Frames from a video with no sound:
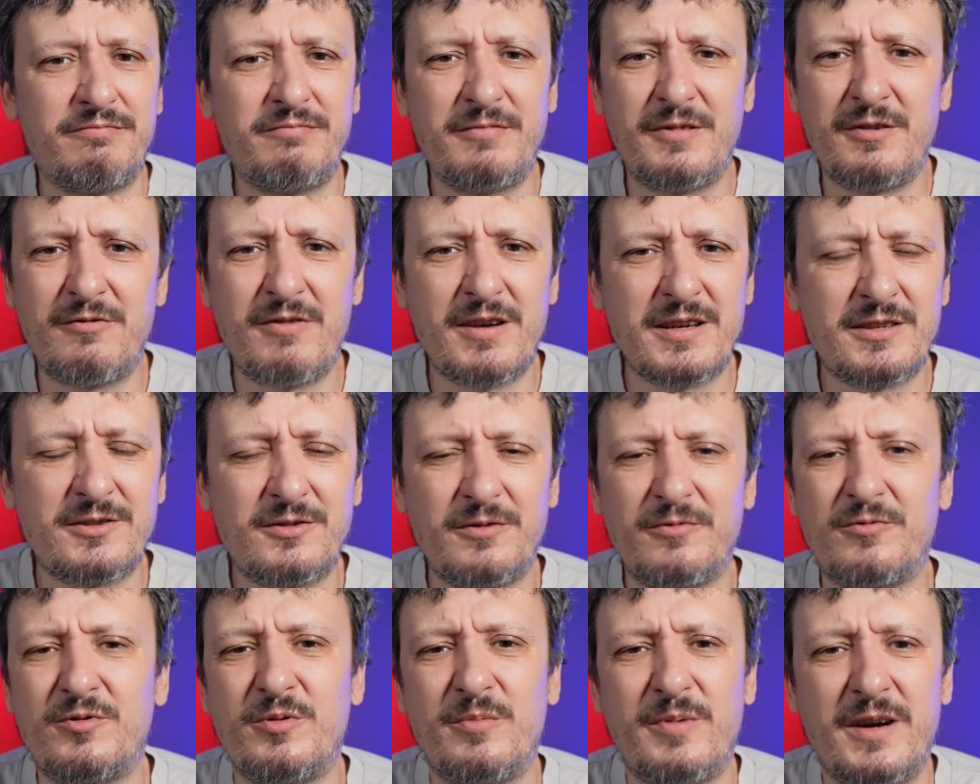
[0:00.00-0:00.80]
the
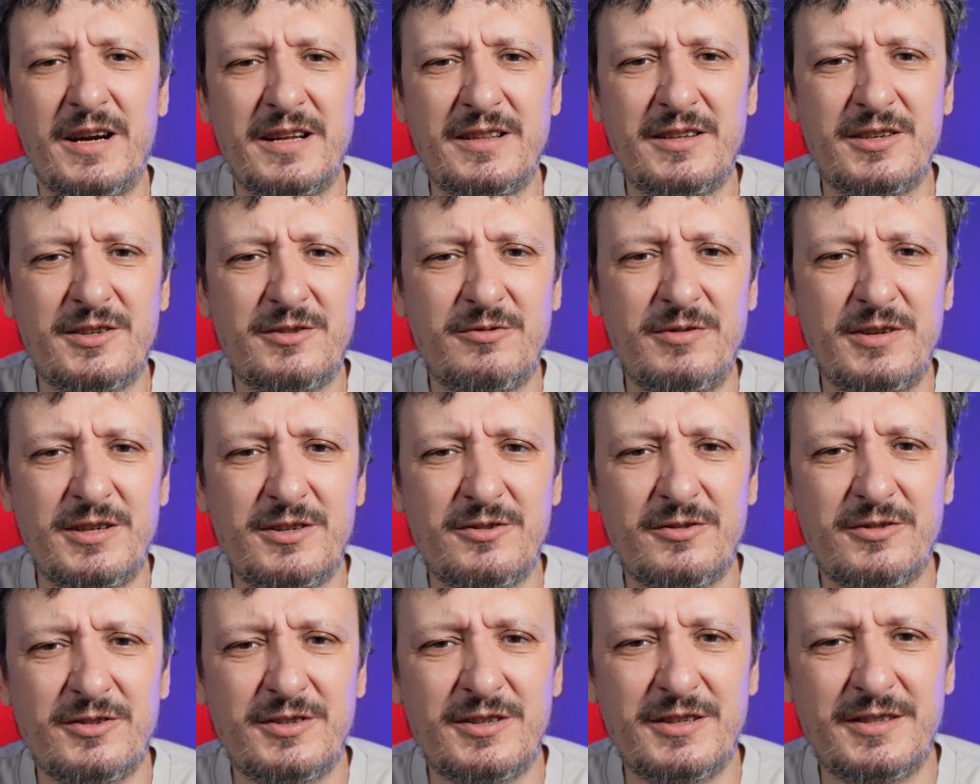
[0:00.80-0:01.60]
rest of Kubernetes
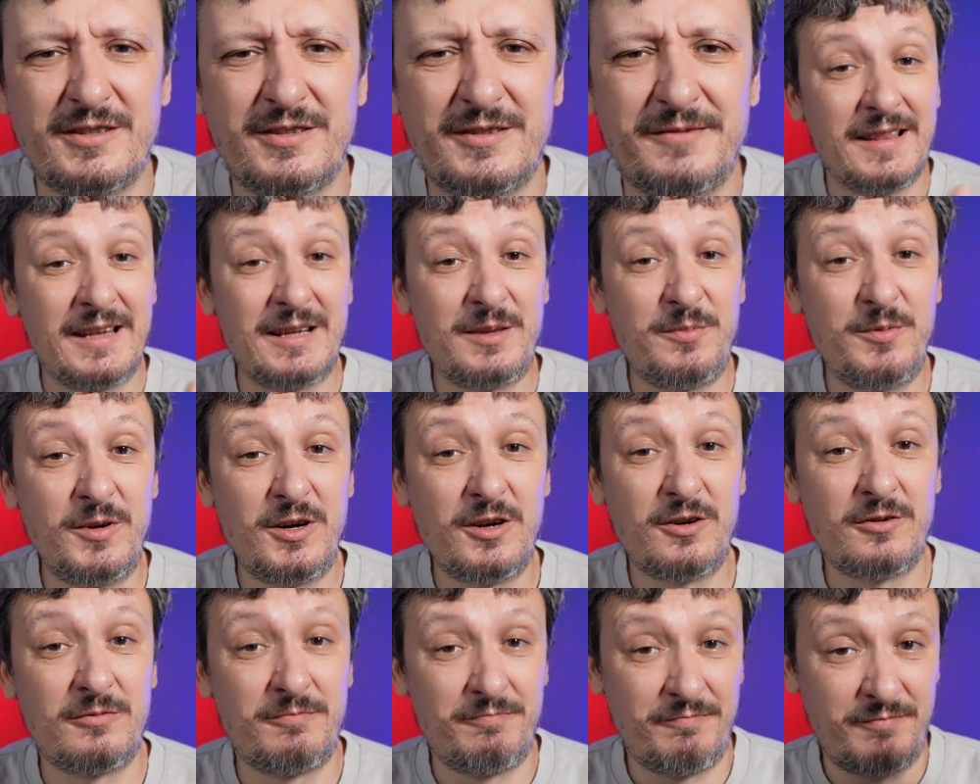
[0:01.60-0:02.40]
resources? Let me
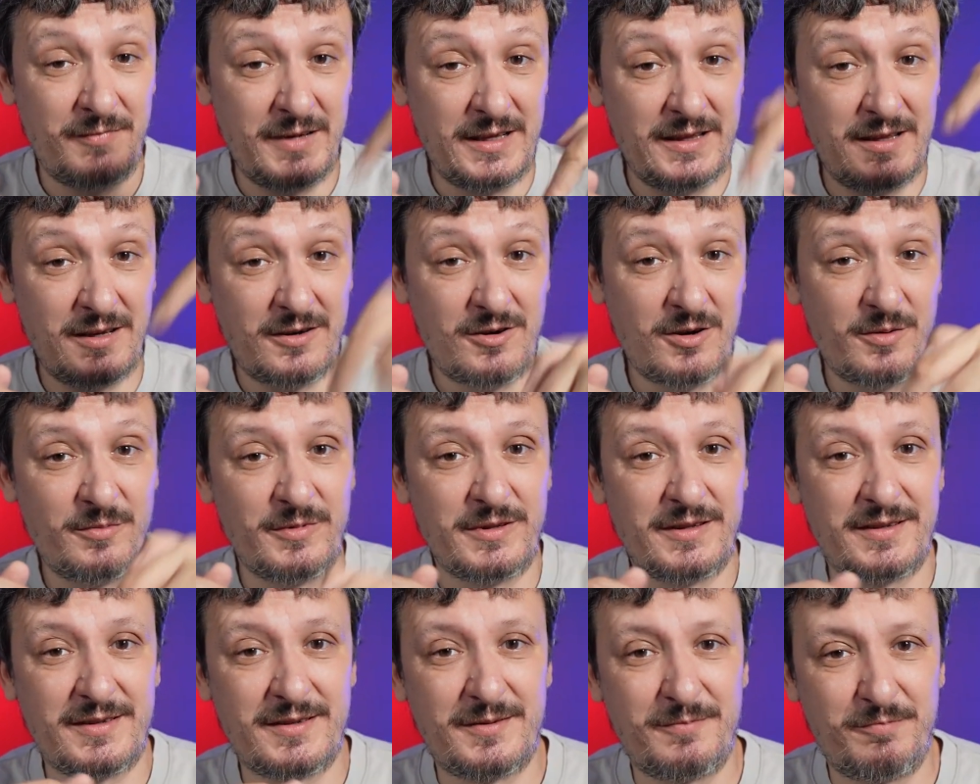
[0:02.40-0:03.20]
know in the
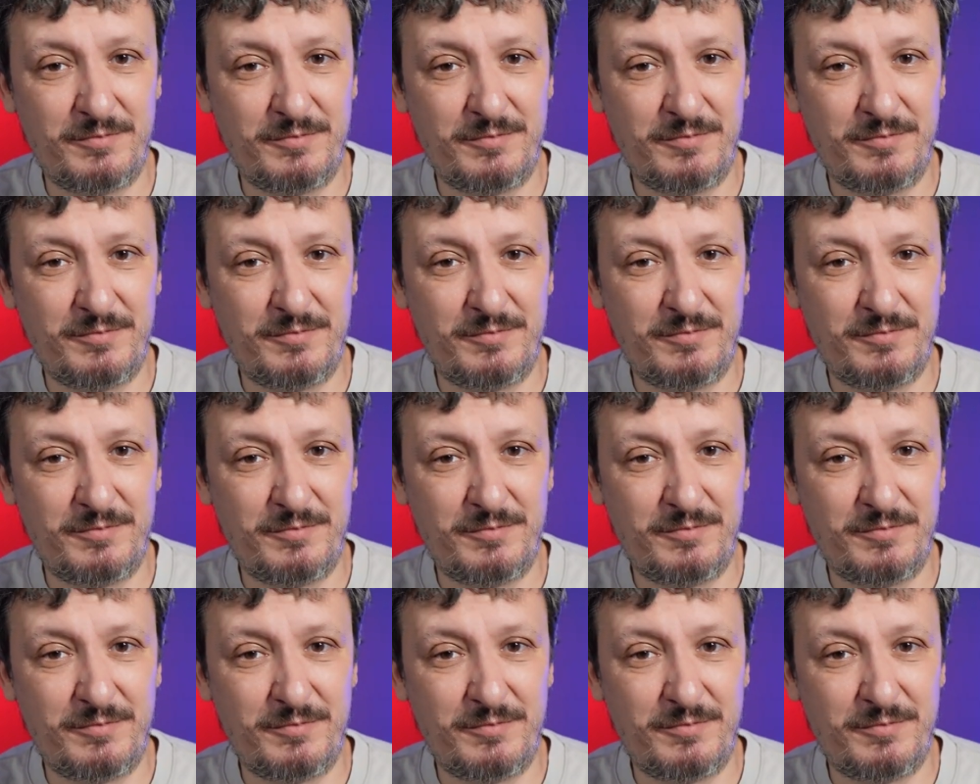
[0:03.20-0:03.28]
comments,